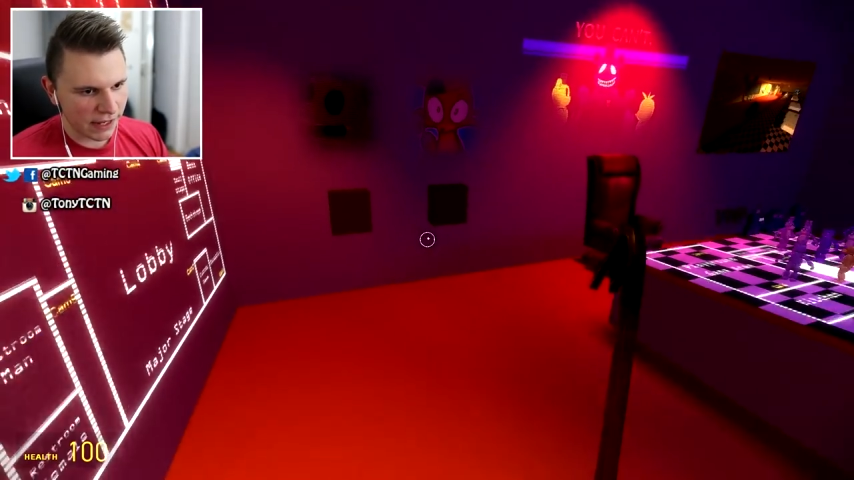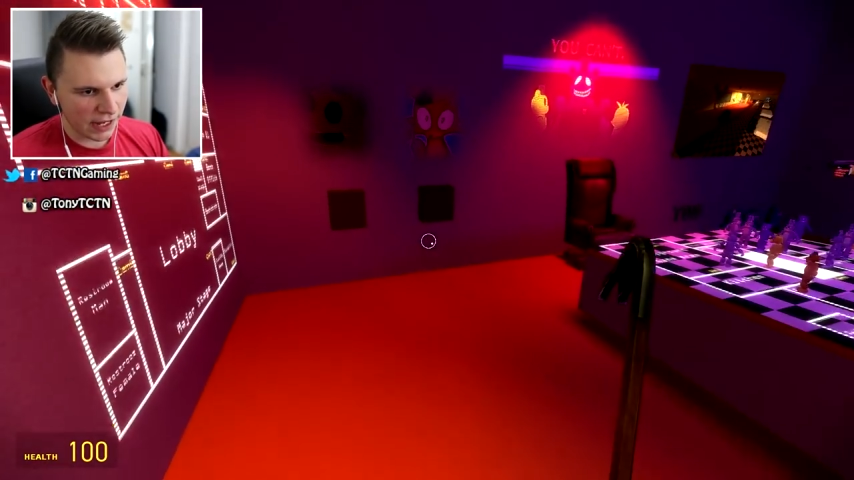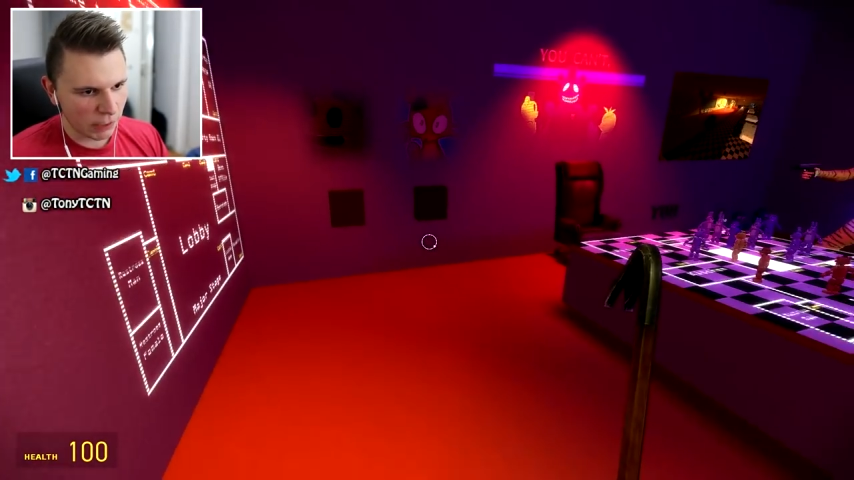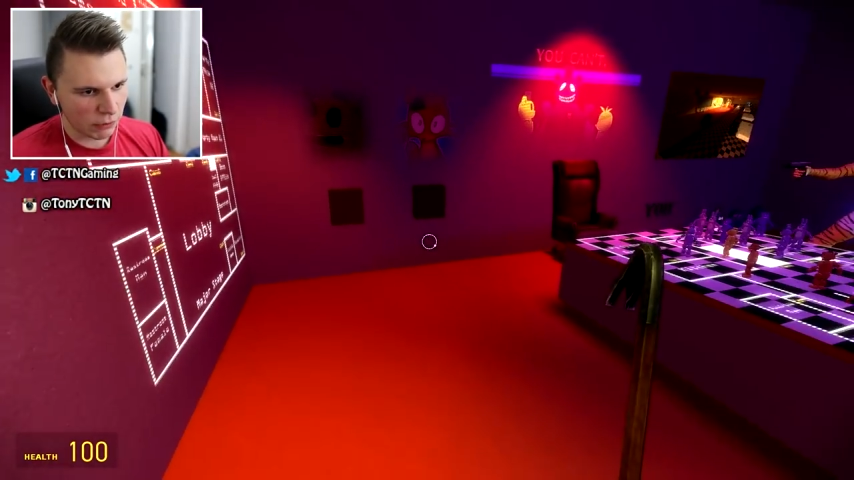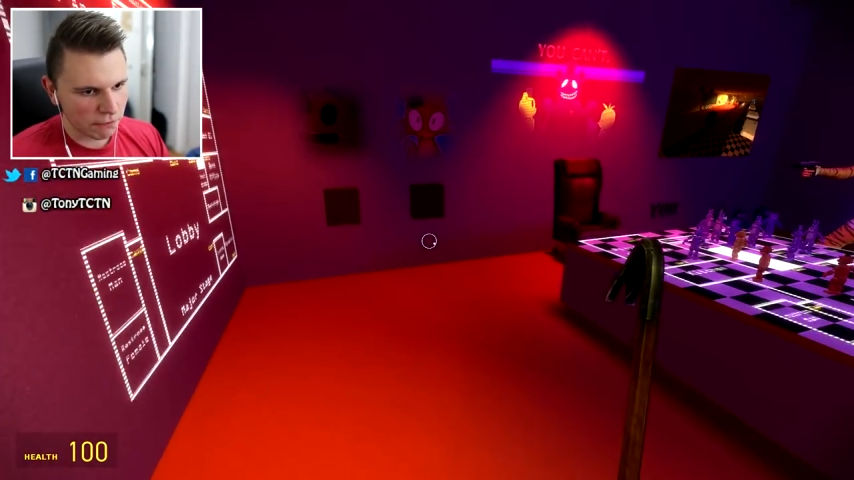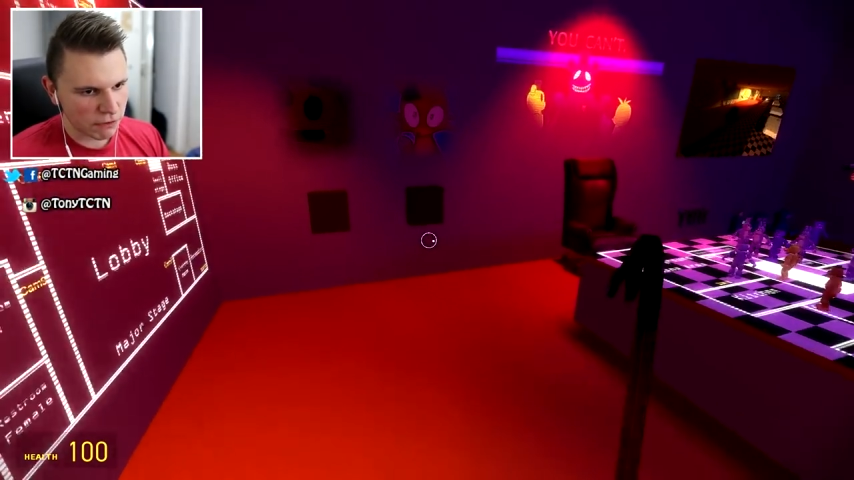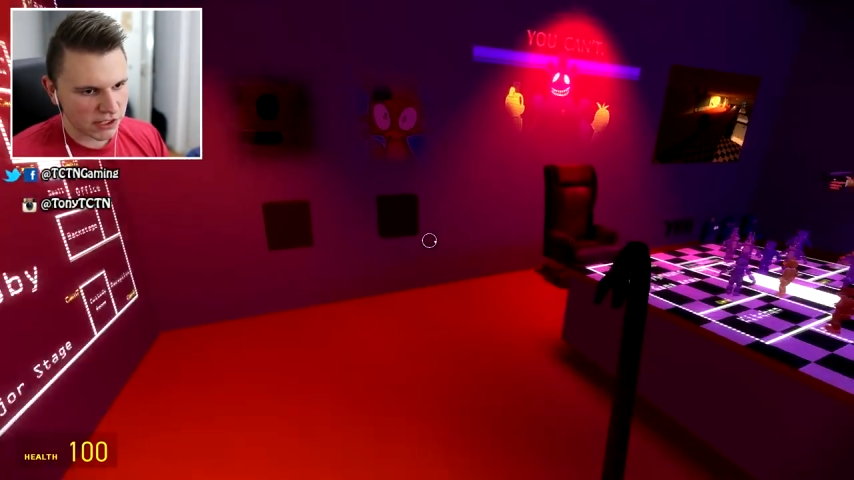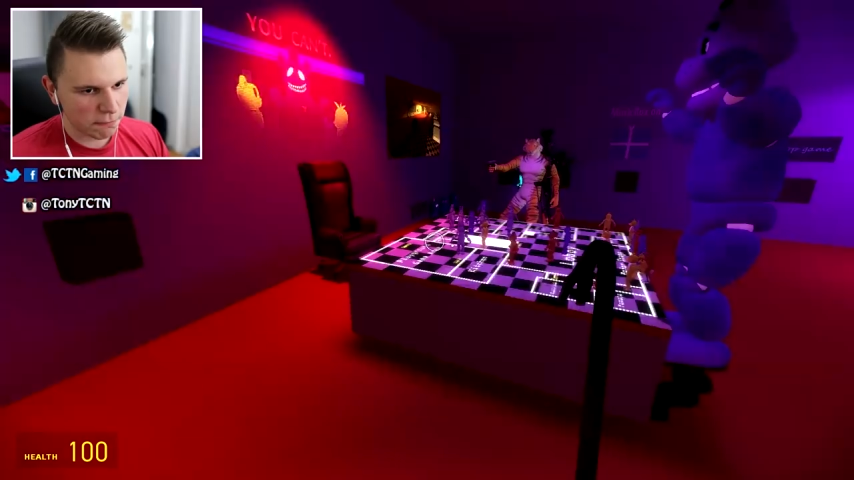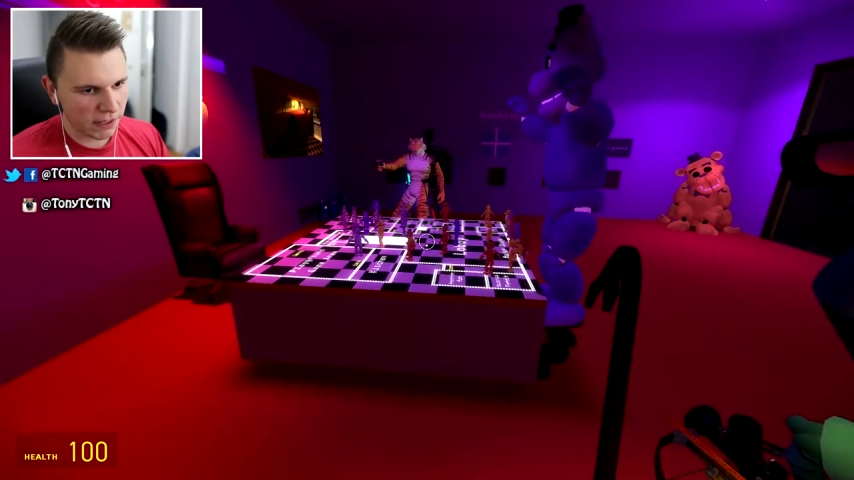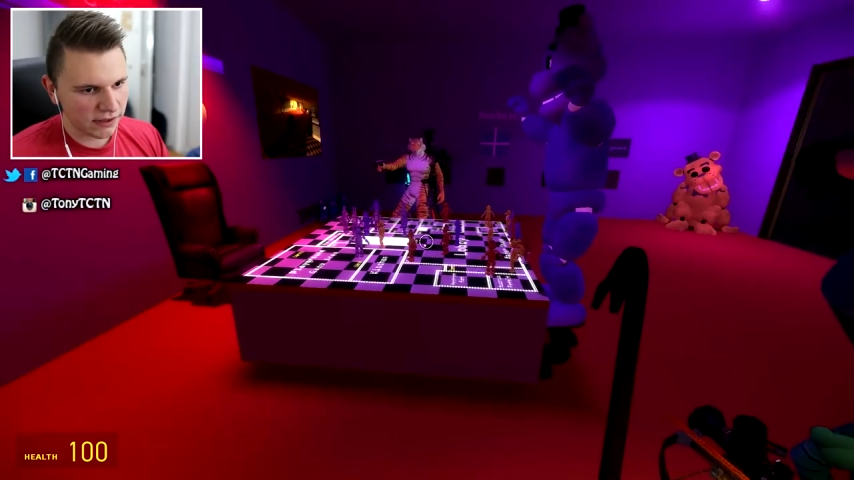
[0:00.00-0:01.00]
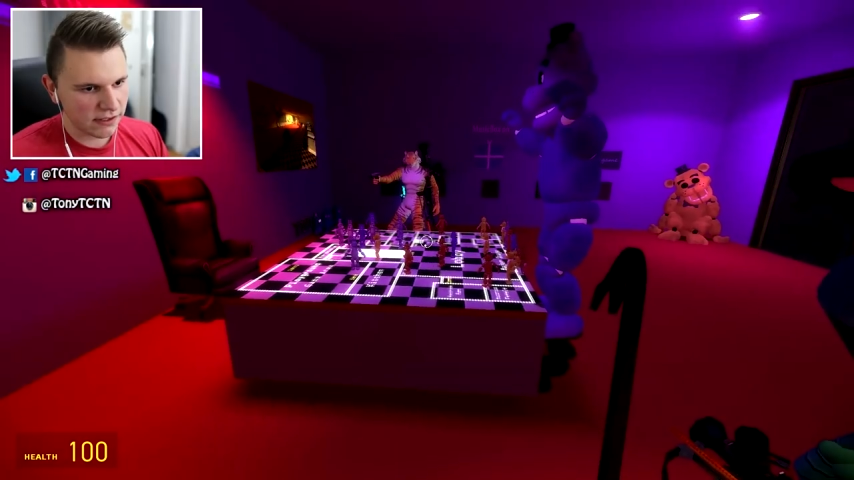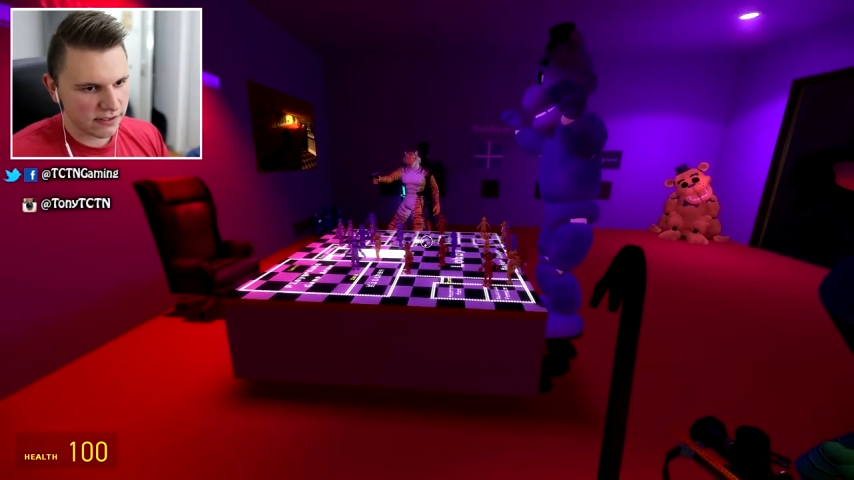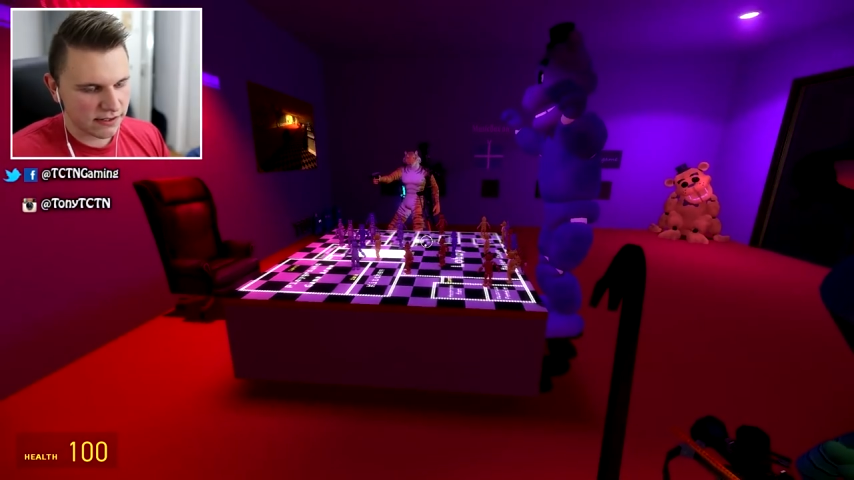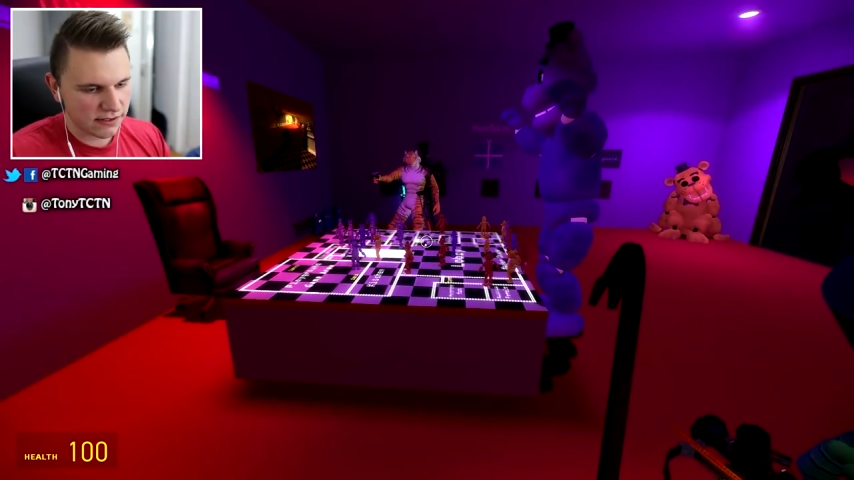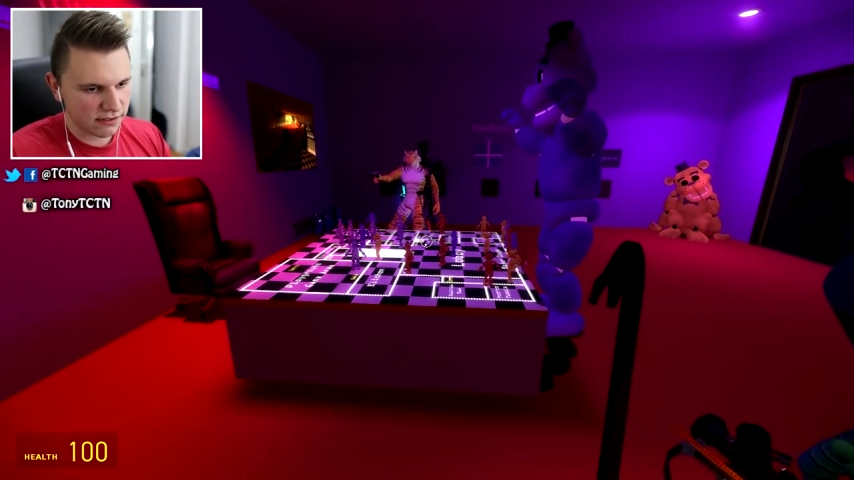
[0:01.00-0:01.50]
and when I press the
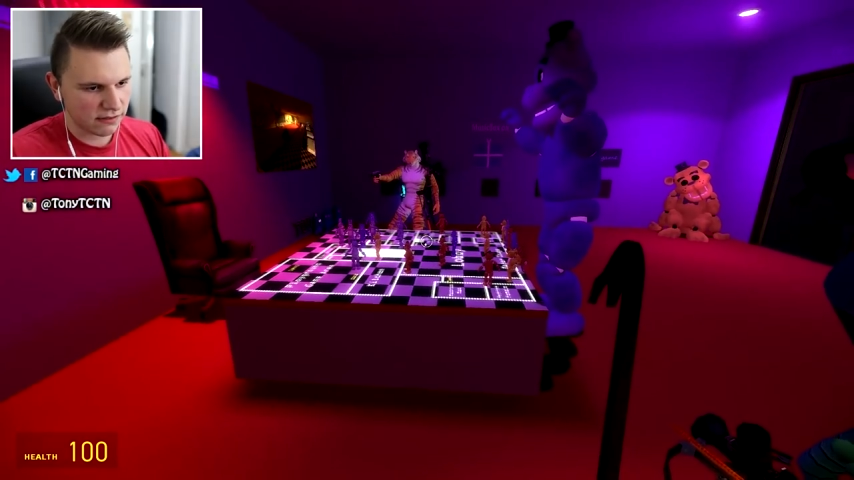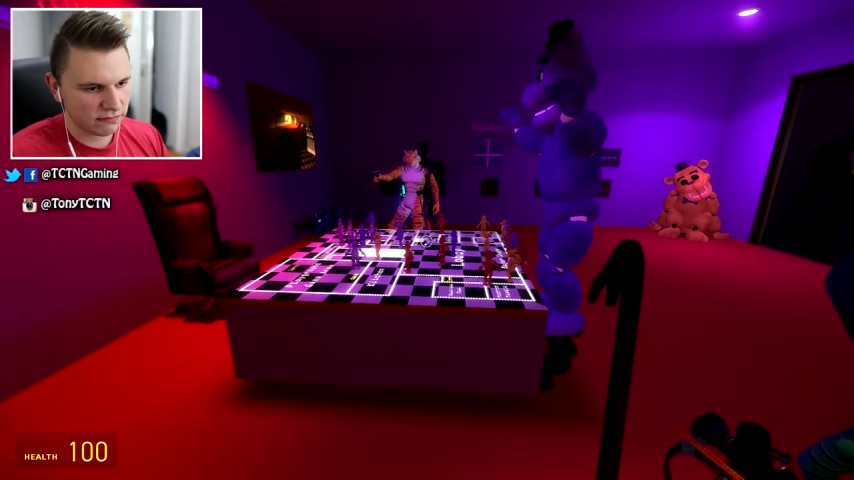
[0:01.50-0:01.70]
buttons...